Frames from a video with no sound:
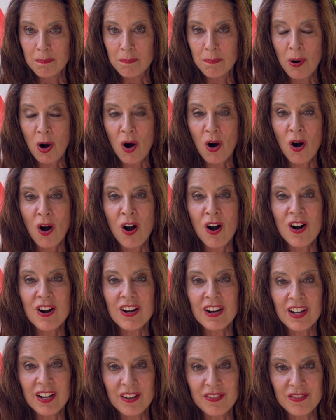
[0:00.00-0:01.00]
Part
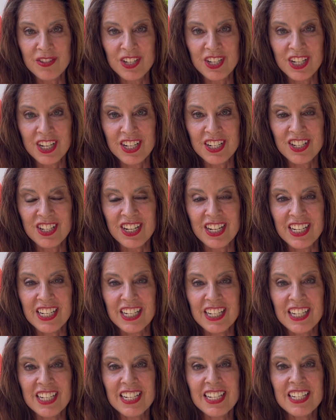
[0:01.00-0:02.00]
of Siesta
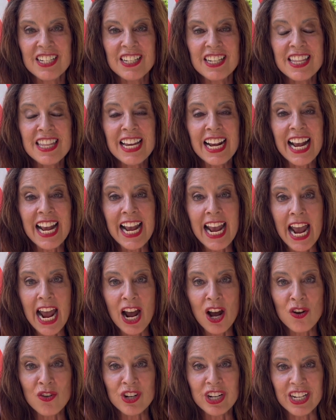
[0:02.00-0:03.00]
Key is in the
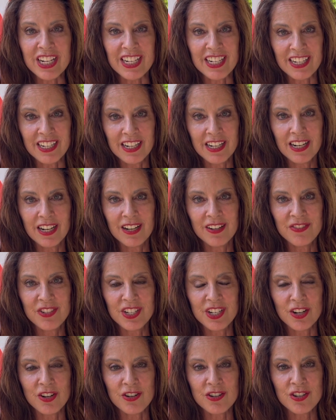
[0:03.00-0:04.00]
county of
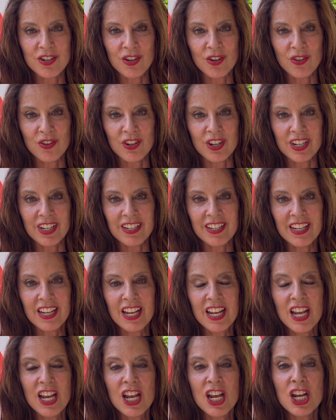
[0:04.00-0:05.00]
Sarasota.
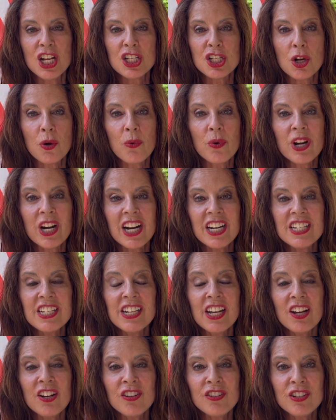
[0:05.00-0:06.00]
So when I
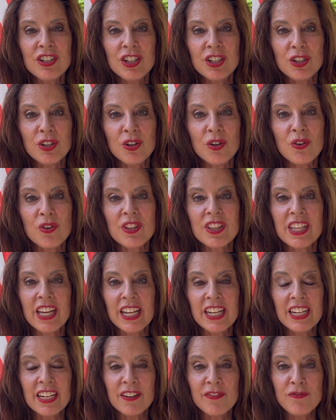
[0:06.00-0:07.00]
tell you
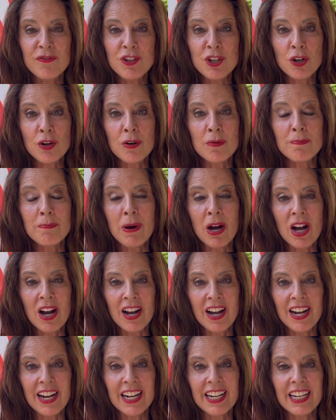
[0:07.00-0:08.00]
that if you're
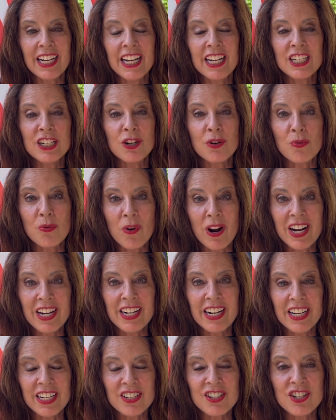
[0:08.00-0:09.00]
buying and you're right
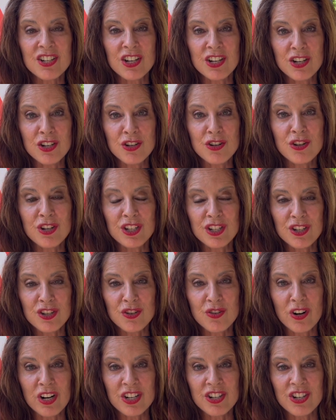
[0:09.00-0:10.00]
next to new
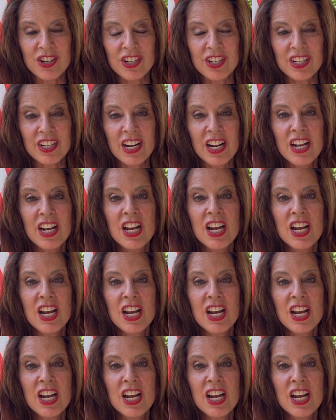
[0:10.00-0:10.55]
construction,